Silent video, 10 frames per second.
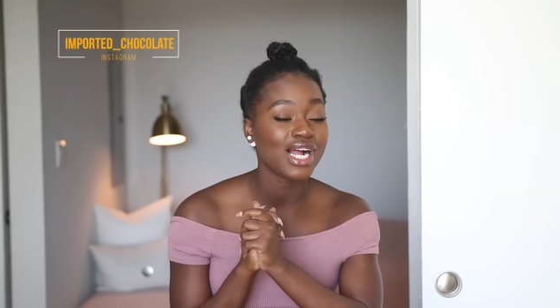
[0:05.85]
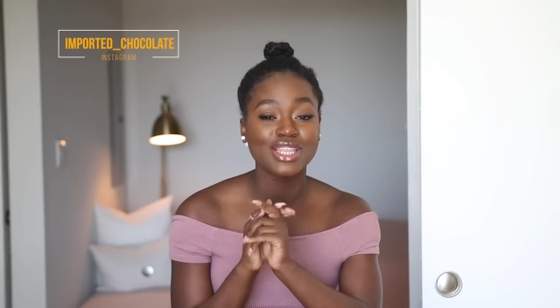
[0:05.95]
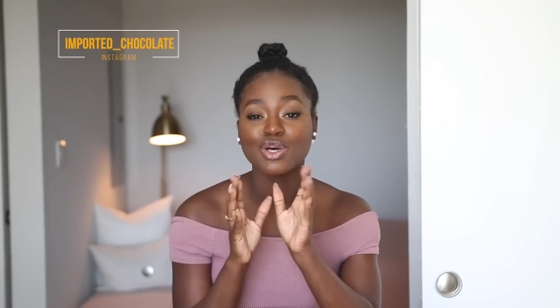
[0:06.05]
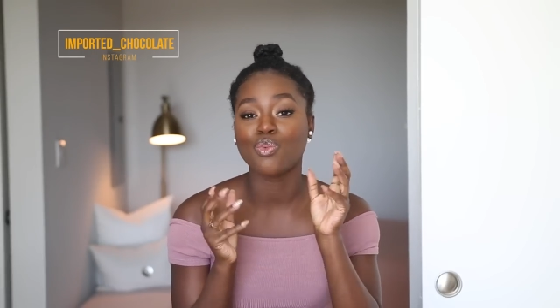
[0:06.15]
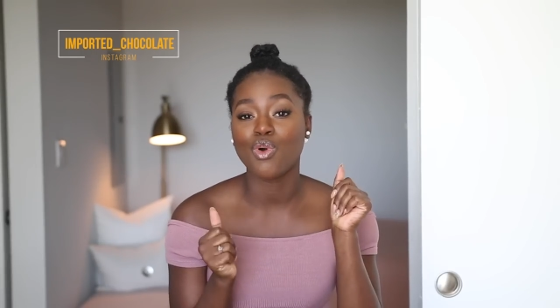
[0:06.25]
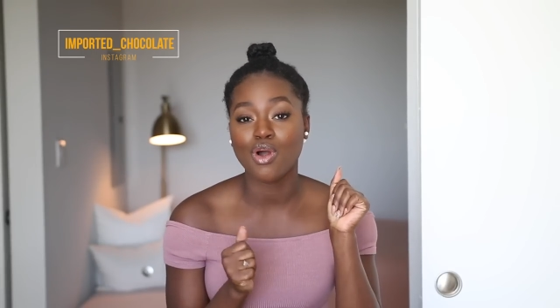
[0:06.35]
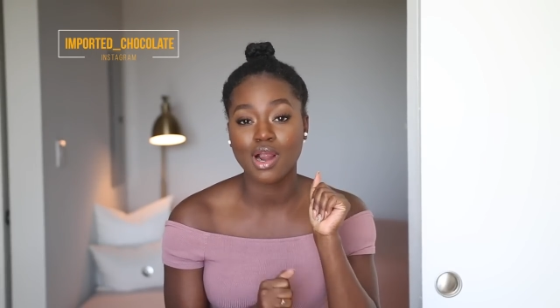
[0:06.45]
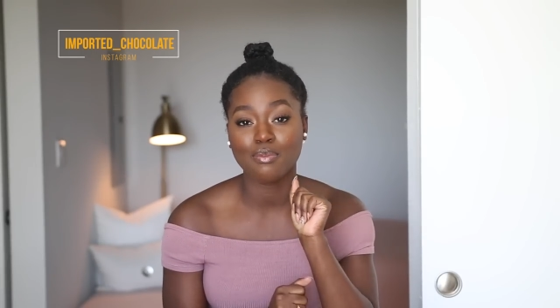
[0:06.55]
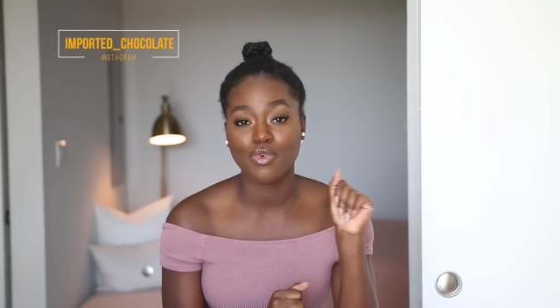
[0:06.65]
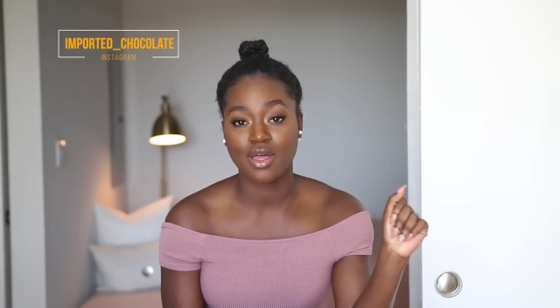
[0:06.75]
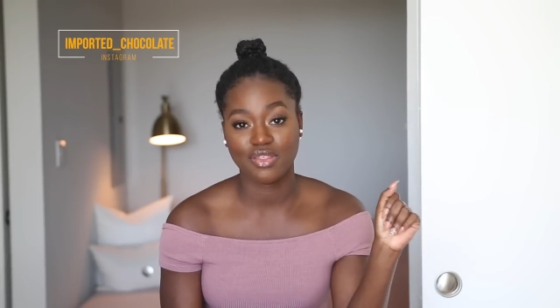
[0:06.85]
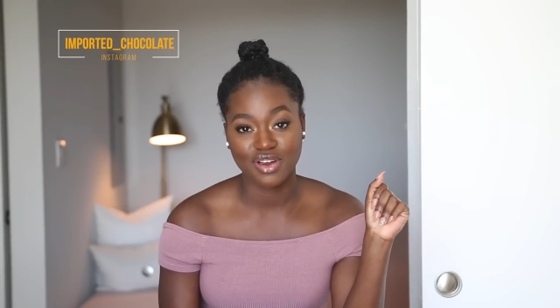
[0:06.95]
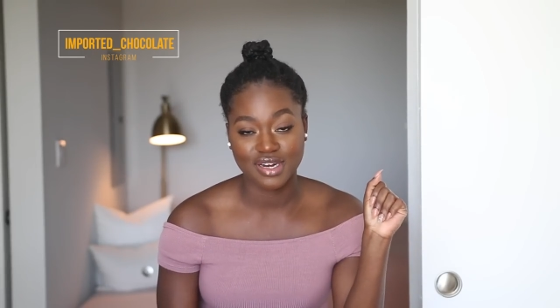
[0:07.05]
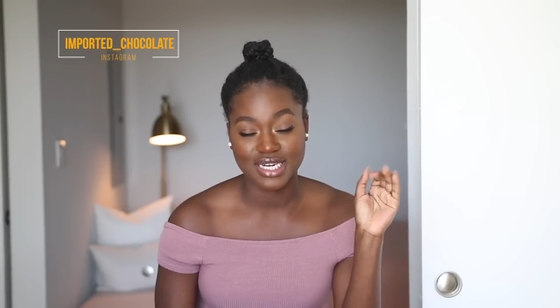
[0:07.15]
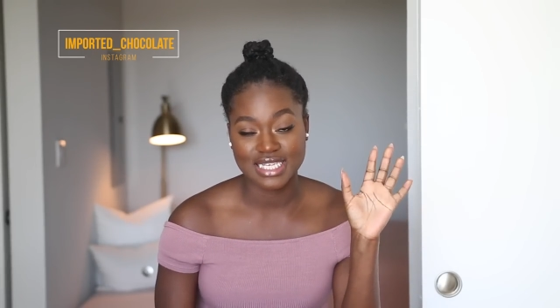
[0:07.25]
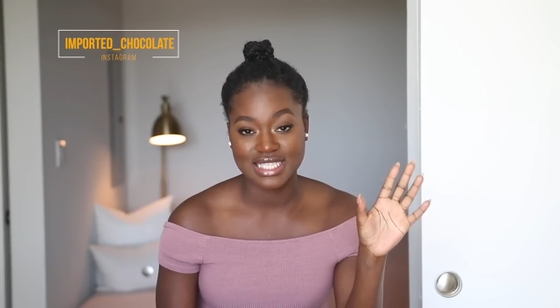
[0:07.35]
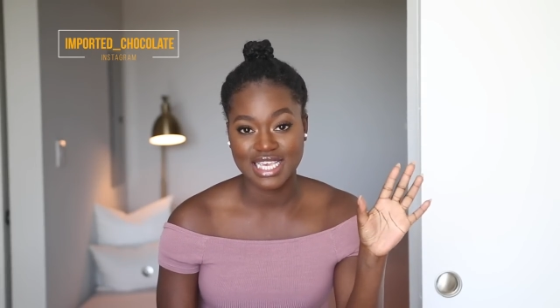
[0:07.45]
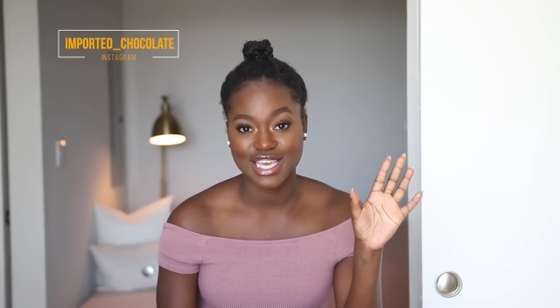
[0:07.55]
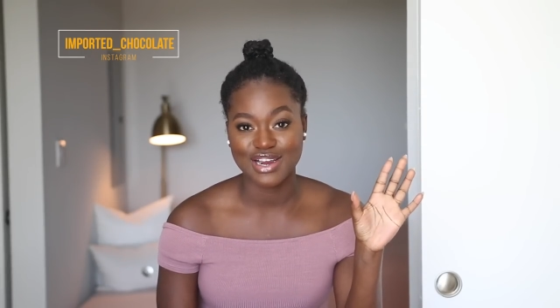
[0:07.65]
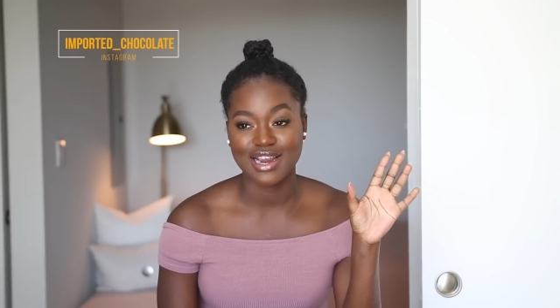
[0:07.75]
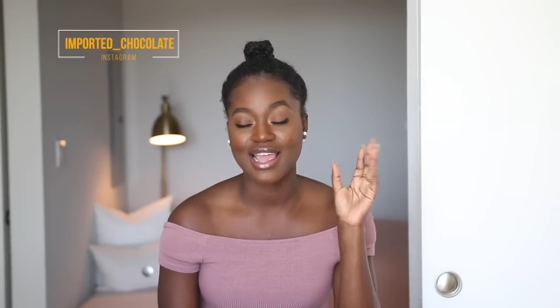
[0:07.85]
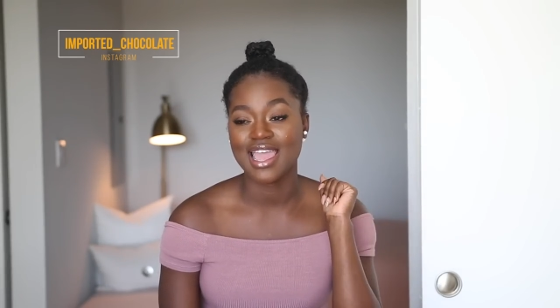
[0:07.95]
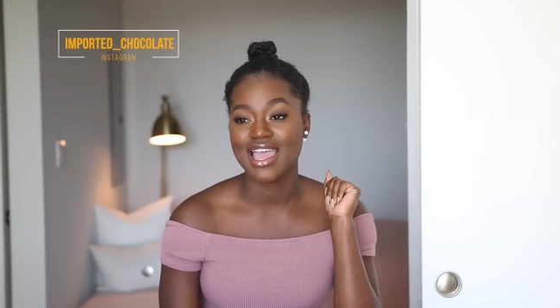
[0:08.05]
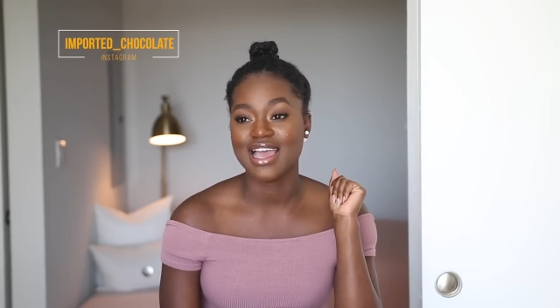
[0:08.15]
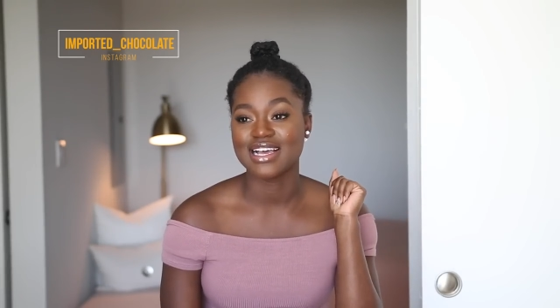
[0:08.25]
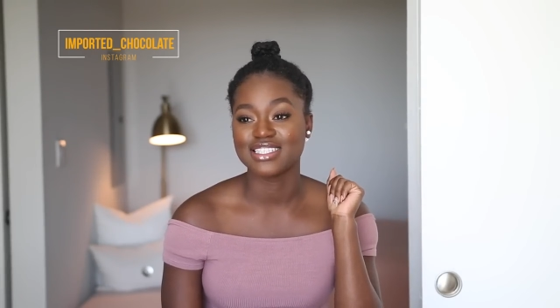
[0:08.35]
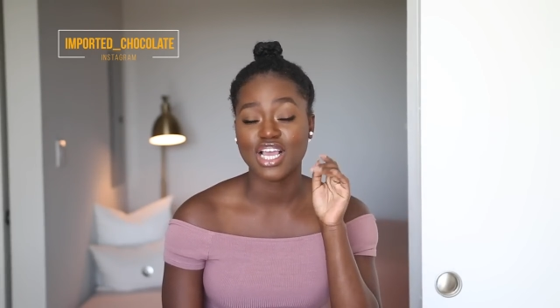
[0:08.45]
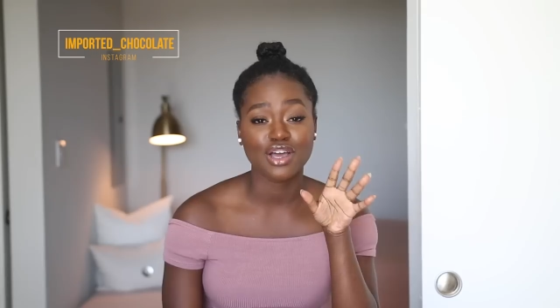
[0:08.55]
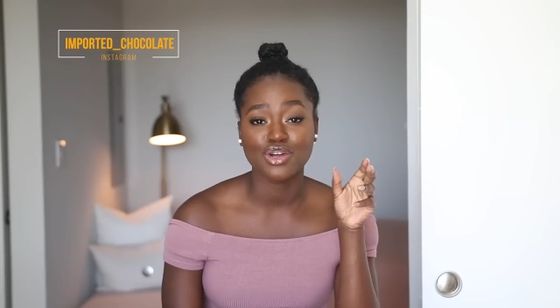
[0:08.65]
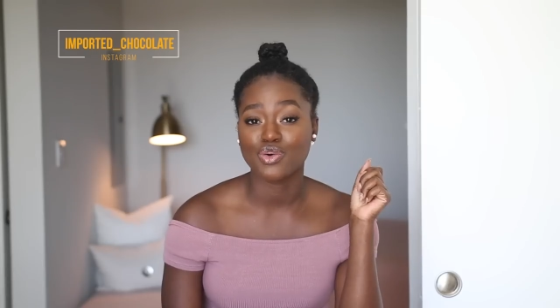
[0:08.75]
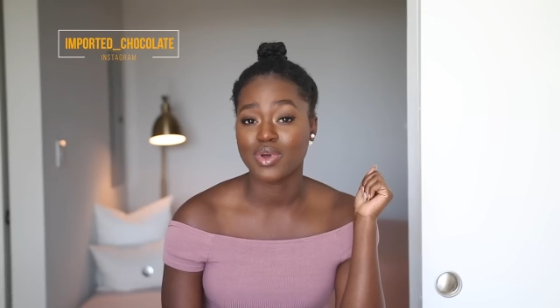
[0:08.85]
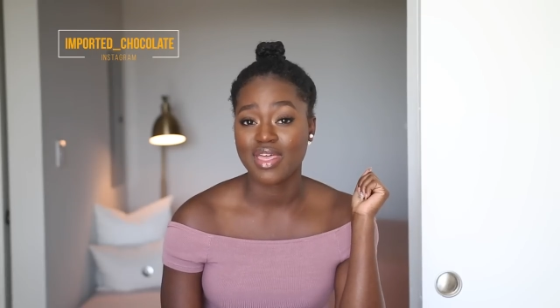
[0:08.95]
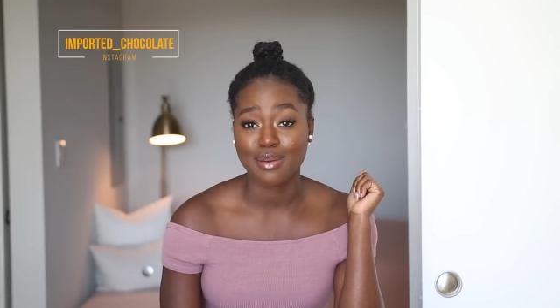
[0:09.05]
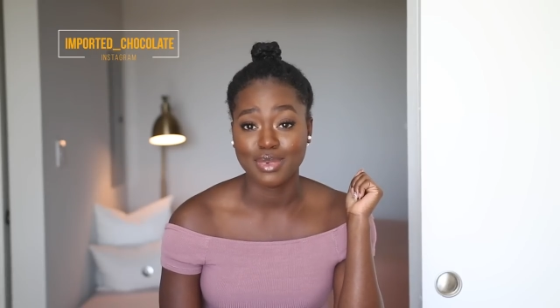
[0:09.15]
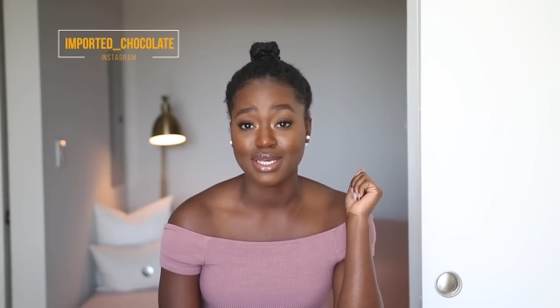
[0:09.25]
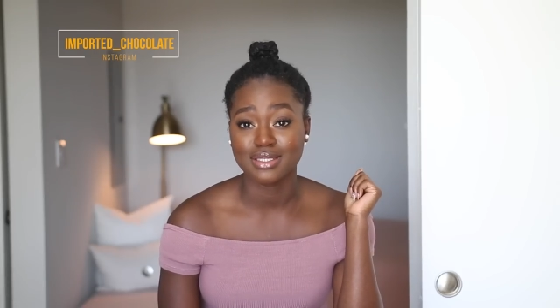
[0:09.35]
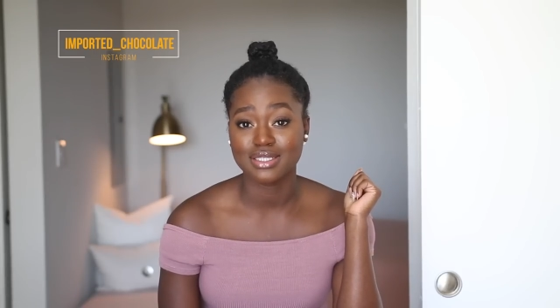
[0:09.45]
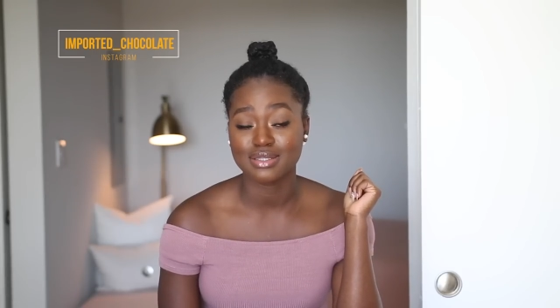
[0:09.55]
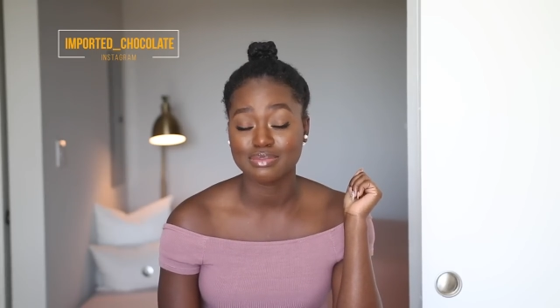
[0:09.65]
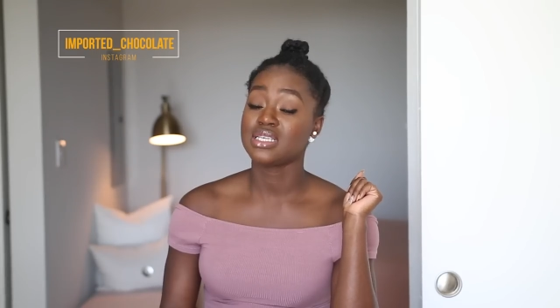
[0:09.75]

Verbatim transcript: the warm weather is here and y'all know what that means.